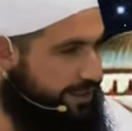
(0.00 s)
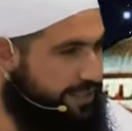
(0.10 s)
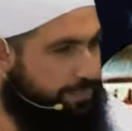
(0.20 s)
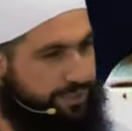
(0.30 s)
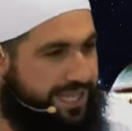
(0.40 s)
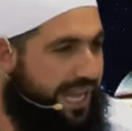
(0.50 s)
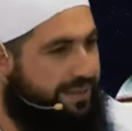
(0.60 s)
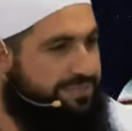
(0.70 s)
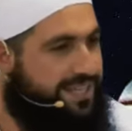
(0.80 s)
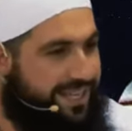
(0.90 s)
so I put the
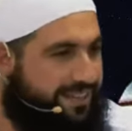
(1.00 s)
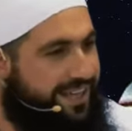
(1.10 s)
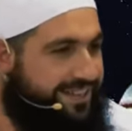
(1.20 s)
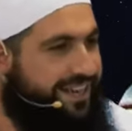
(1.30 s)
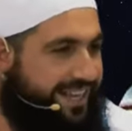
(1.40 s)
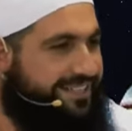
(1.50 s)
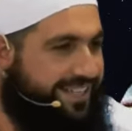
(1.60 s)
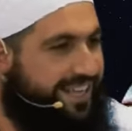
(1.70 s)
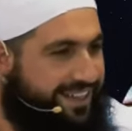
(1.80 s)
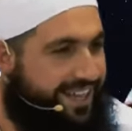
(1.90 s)
arms together and the legs
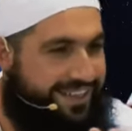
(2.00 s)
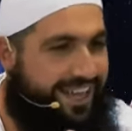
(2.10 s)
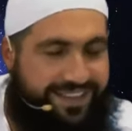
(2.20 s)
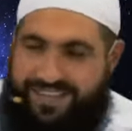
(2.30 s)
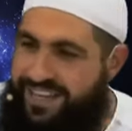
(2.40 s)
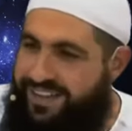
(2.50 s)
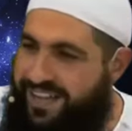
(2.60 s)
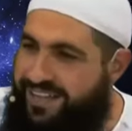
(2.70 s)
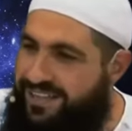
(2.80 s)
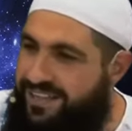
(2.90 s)
together and the head
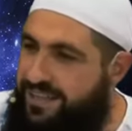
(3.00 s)
together.